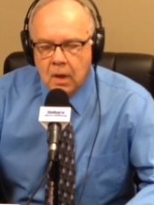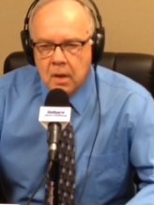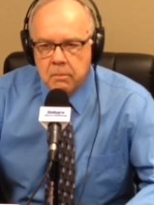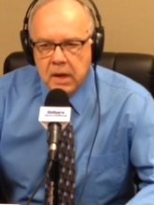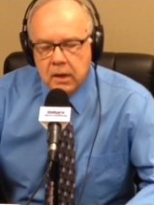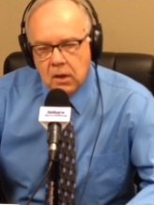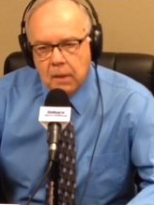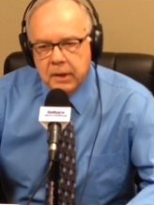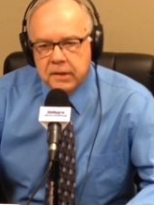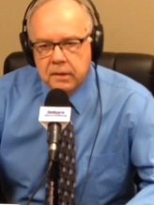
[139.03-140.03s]

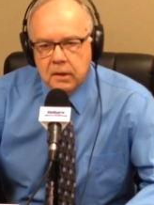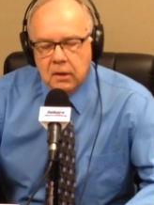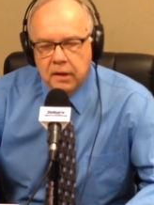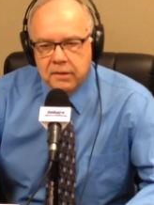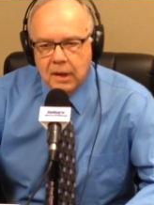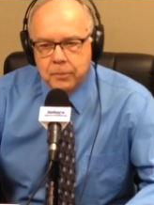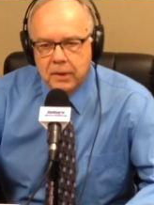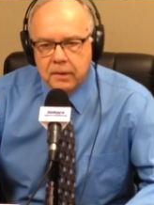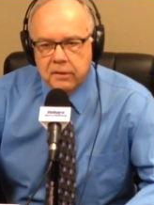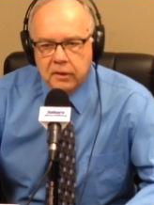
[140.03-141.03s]
Meconomics is a concept
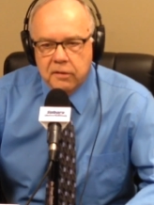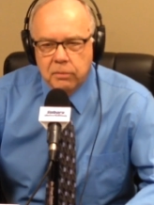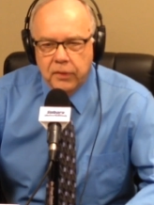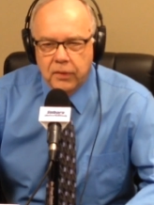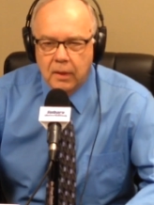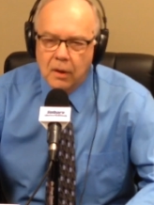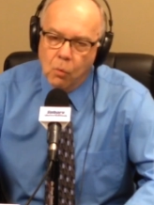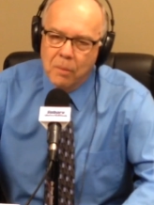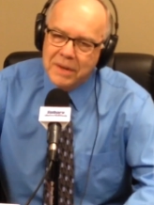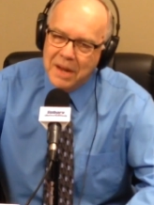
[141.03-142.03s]
that starts with a
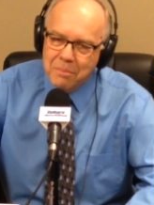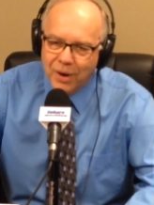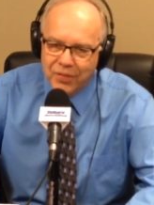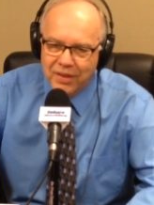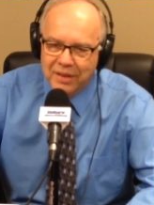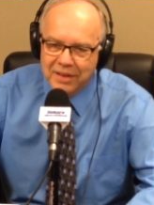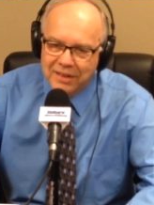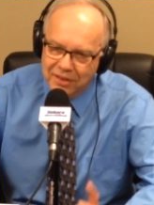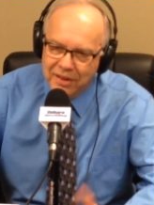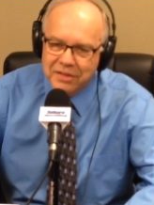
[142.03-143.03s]
woman named Martha. Can I
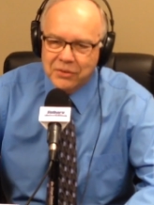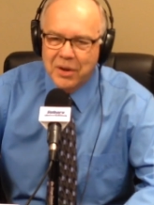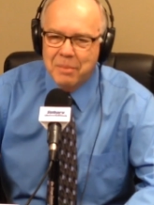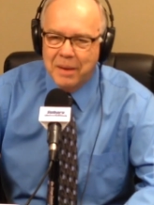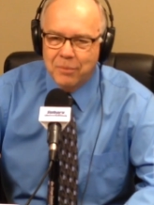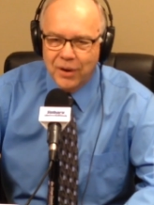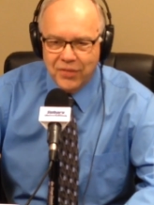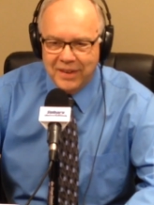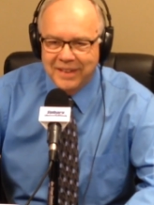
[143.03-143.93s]
tell you a story about Martha?